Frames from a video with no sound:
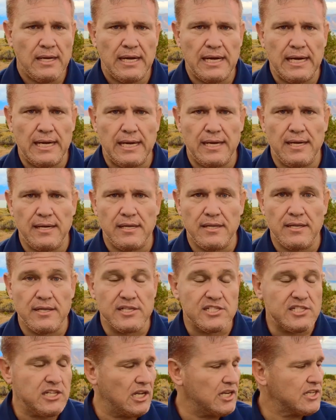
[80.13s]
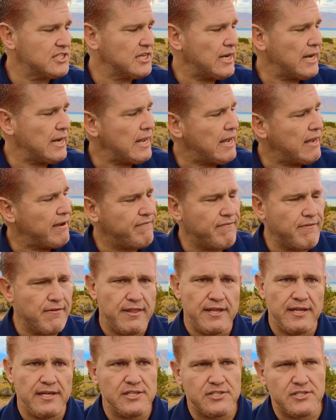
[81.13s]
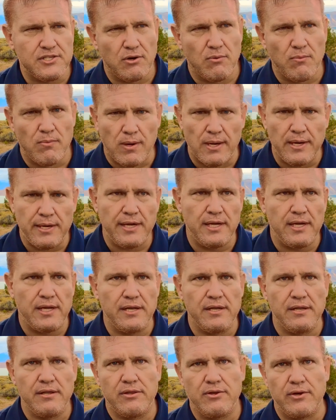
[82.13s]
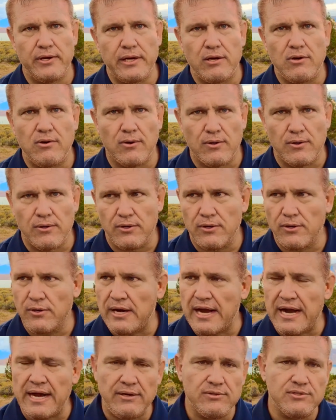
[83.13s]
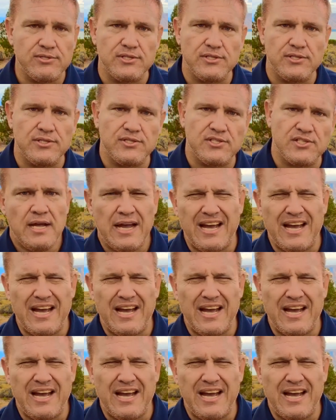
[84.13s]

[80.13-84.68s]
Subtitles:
The slugs that I have for this are 1 3/4 ounces,